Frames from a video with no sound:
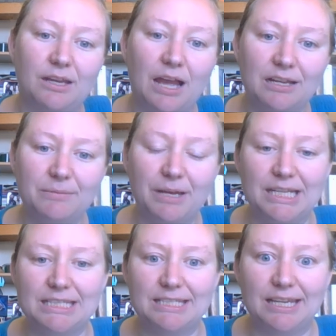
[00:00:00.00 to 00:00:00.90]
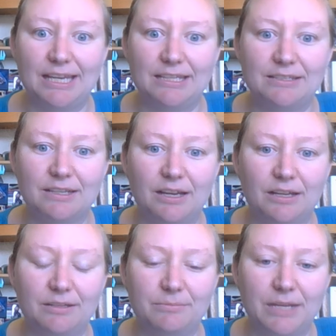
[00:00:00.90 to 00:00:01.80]
concubines and
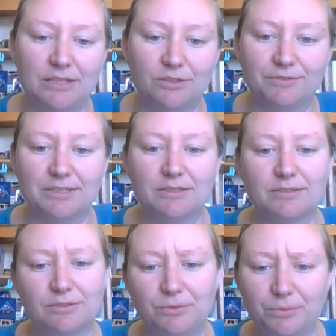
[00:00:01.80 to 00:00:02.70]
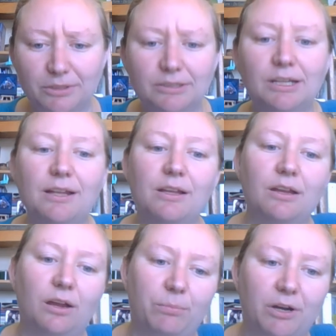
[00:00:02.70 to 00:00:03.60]
maidservants who were
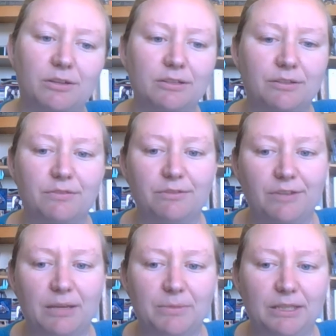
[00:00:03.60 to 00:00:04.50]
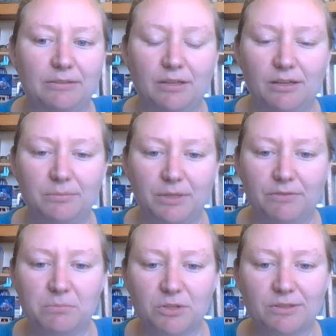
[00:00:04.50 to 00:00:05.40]
a part of the family
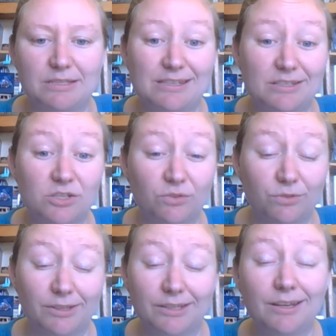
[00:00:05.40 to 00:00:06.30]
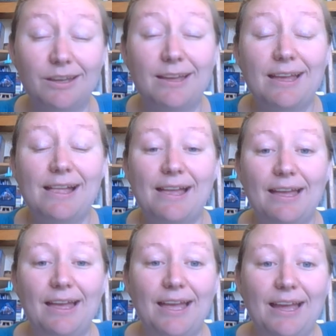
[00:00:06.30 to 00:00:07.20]
giving birth to the children.
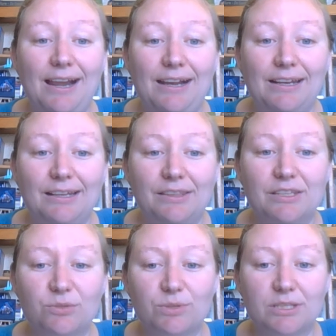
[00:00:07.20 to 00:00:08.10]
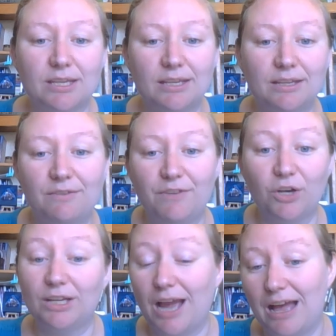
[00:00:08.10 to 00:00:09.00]
This was
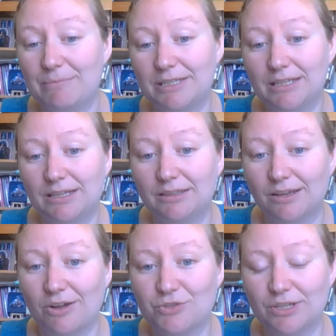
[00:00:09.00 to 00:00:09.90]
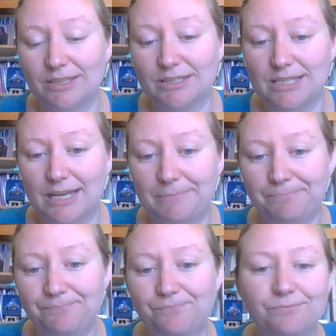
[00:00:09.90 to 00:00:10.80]
very common in the culture at the
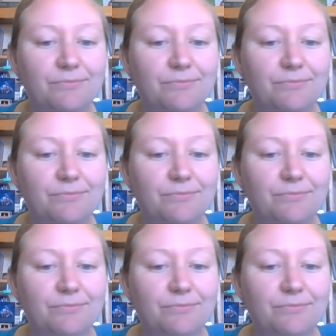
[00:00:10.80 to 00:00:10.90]
time.